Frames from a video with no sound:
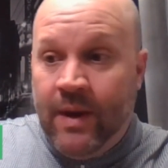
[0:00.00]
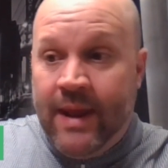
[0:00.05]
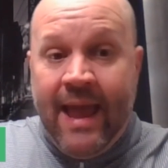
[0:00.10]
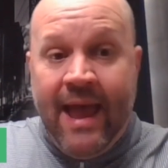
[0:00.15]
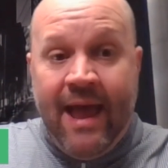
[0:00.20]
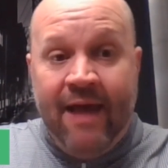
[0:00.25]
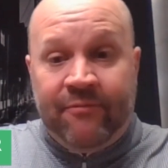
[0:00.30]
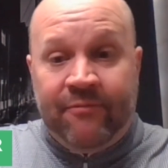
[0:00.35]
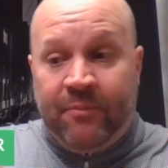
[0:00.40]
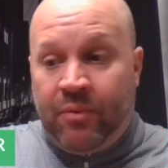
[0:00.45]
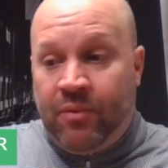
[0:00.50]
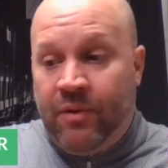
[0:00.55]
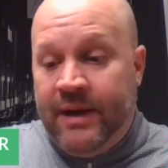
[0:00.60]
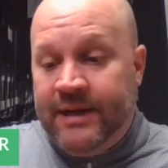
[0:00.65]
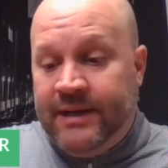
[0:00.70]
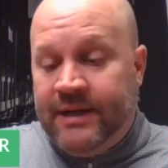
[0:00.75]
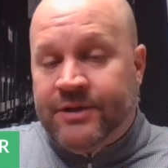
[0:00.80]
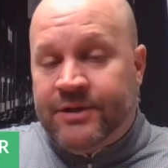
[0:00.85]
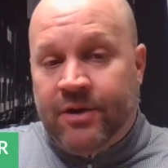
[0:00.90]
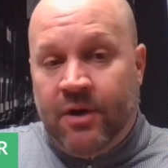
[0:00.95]
We have
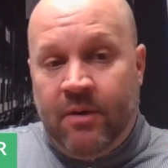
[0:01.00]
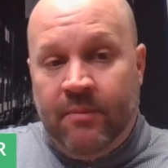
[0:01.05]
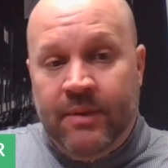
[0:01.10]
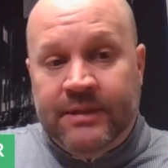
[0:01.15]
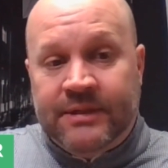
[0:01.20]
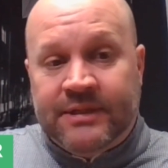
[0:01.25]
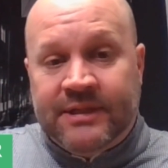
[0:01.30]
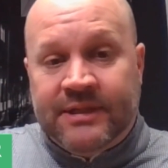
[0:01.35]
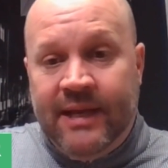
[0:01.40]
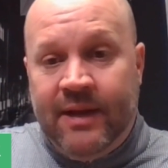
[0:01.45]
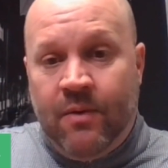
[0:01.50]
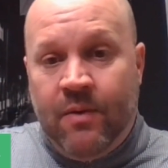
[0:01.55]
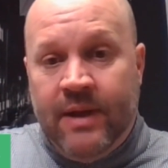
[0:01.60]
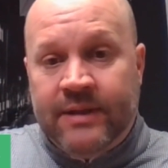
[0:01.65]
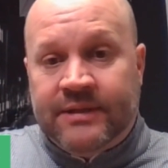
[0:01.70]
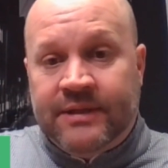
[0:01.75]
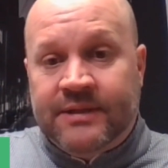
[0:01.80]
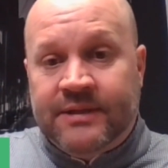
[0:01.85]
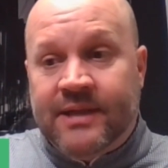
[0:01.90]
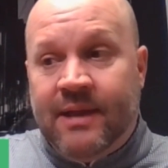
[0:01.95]
predetermined
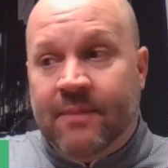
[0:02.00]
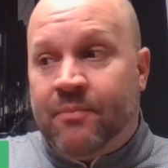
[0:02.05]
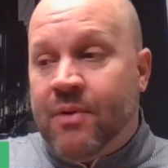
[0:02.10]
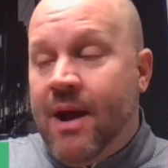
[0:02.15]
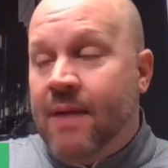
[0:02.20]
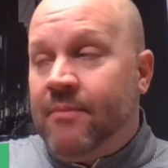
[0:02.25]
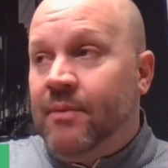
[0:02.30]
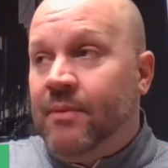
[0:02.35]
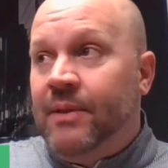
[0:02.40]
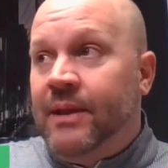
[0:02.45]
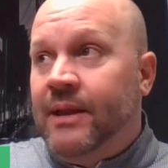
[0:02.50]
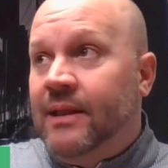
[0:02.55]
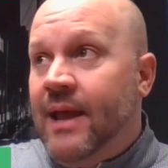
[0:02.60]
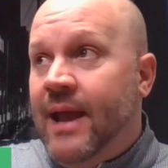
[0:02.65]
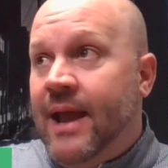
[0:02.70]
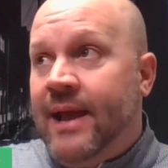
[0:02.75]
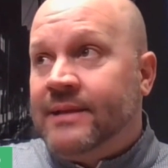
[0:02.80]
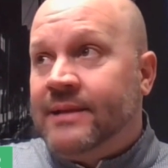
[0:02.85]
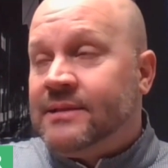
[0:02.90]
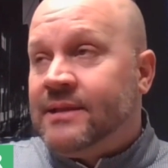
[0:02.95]
sequences that probably
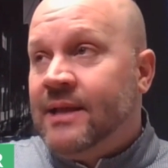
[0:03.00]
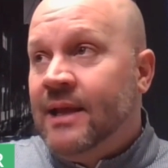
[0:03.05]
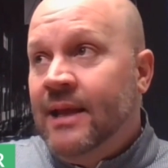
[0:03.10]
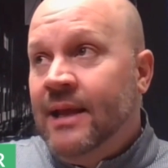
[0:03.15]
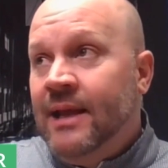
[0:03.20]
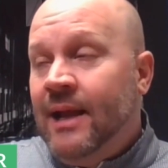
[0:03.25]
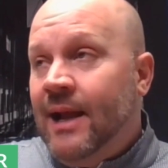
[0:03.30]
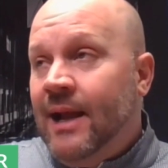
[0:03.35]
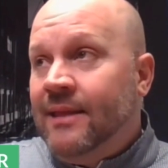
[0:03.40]
last,